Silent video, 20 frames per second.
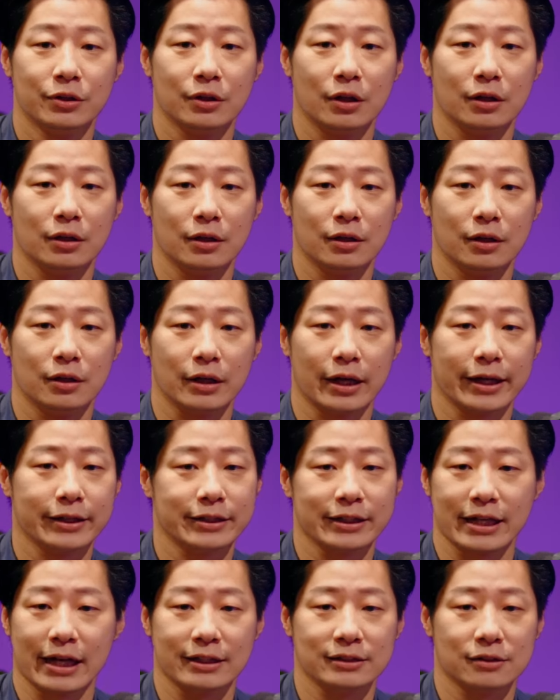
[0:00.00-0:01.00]
Uh,
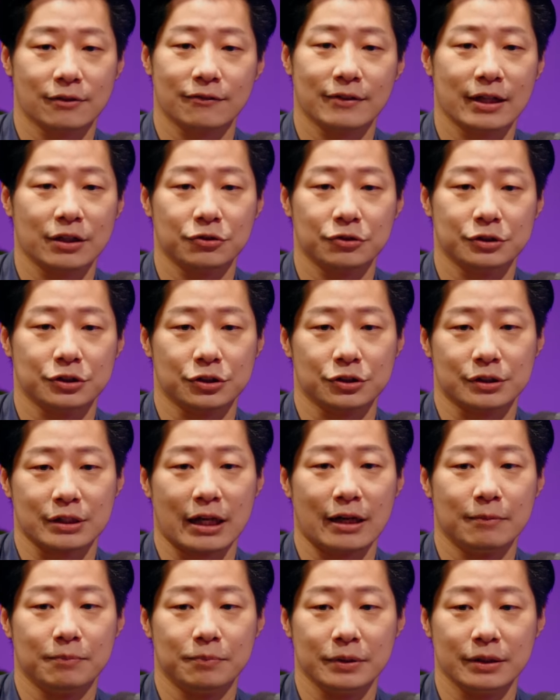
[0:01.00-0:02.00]
any kinds of languages
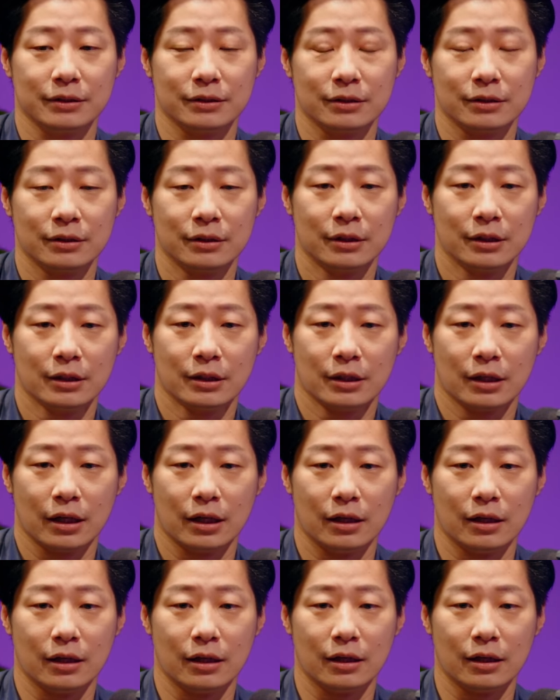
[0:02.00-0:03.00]
are being
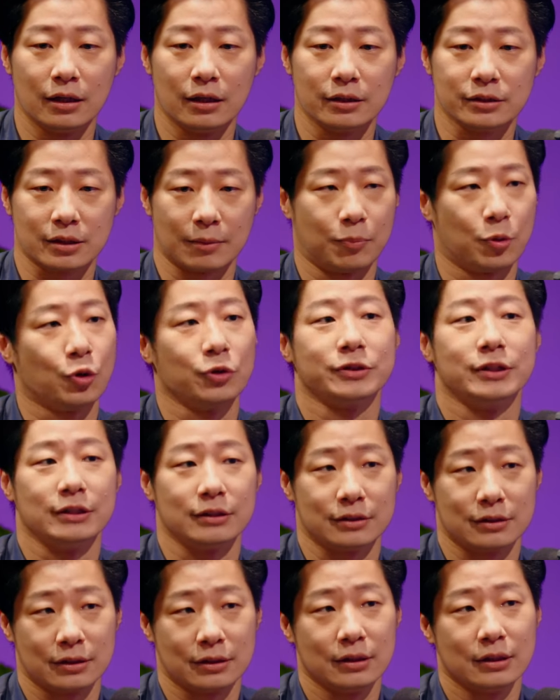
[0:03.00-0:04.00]
supported,
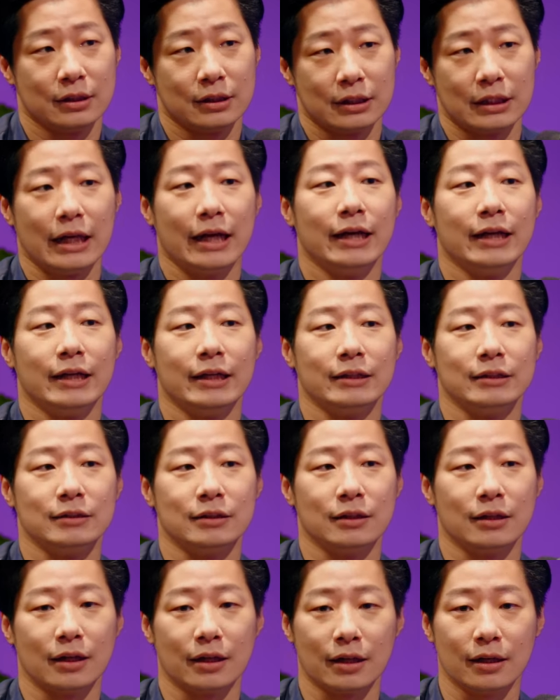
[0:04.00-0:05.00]
mm -hmm. and
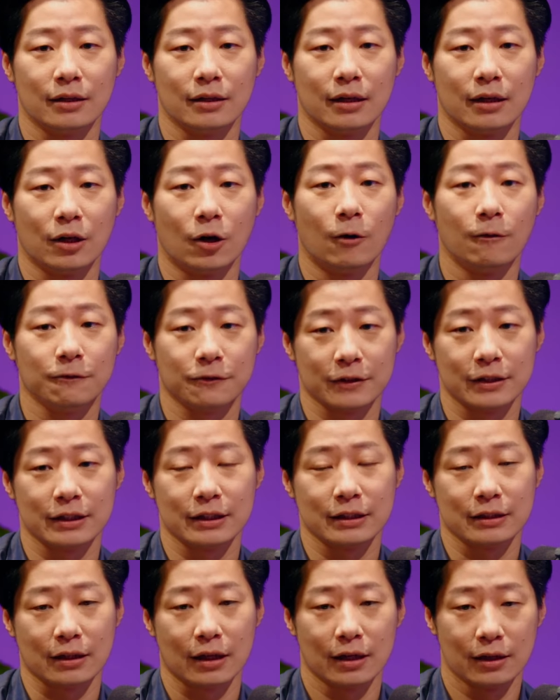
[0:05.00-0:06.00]

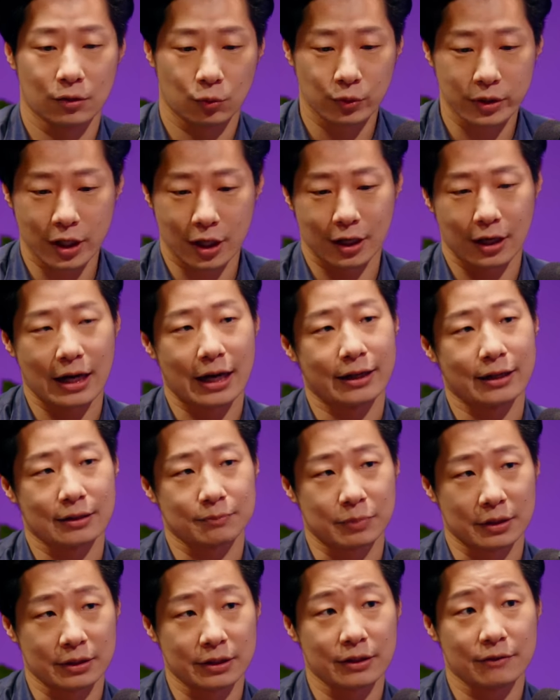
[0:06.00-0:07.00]
hopefully we are. I
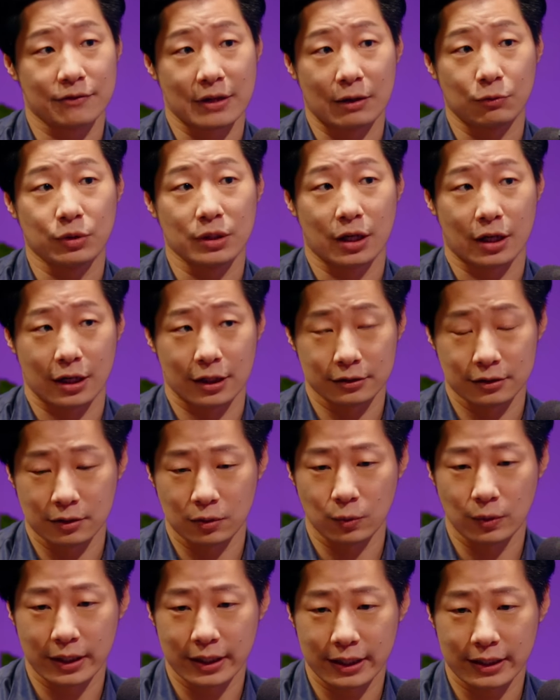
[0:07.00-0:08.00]
believe that we are on a
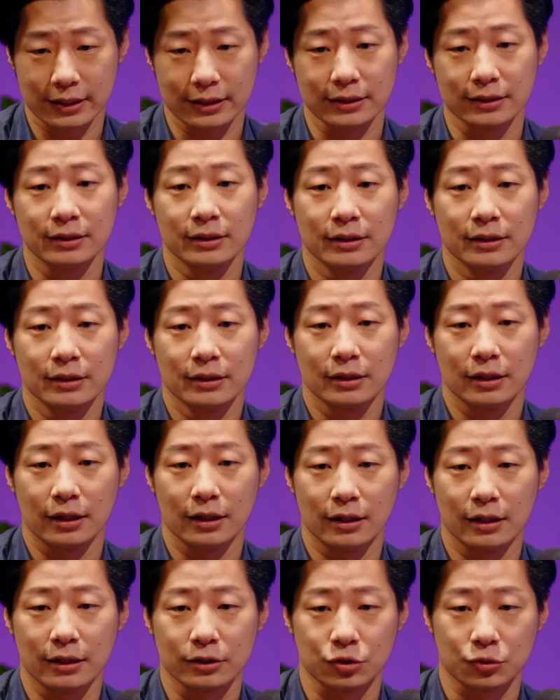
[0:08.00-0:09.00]
way
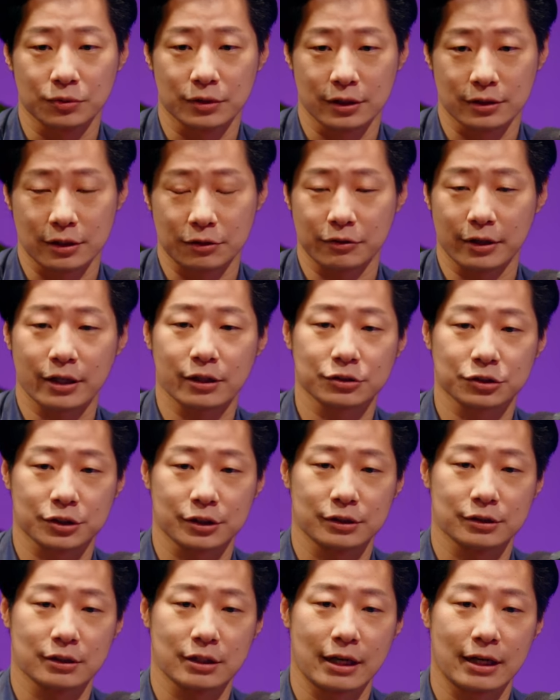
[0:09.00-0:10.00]
to the
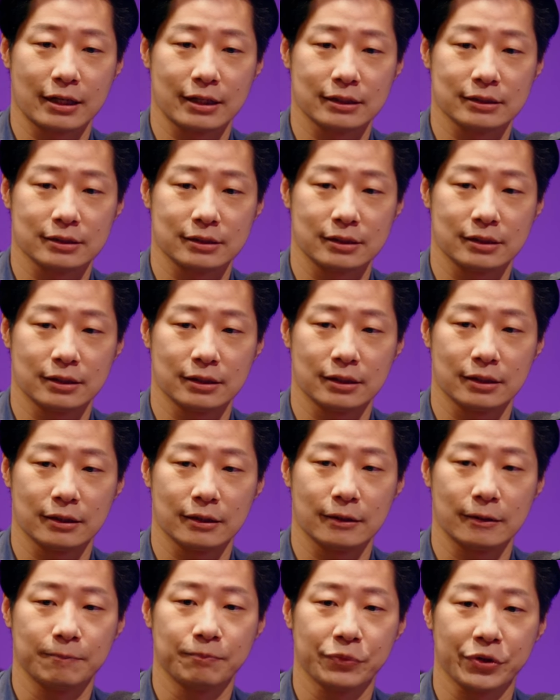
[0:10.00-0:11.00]
direction that
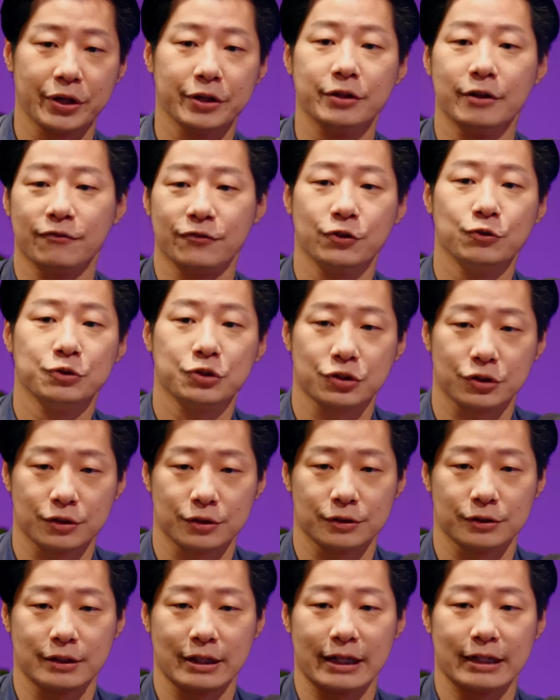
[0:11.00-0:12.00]
in the
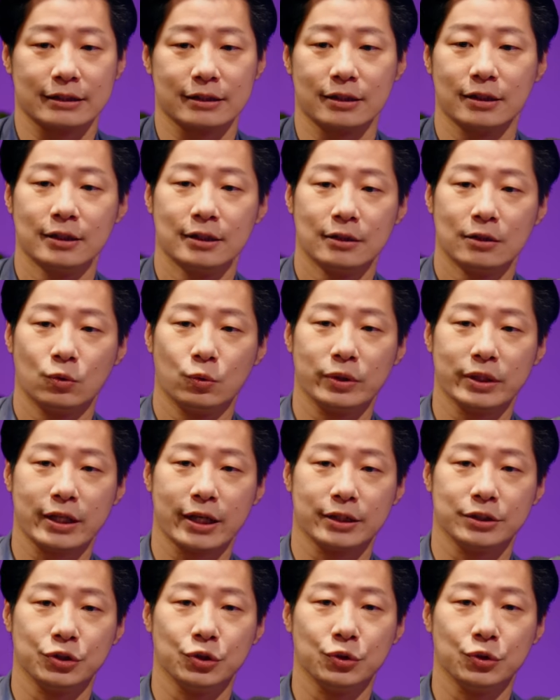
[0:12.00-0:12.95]
future that we can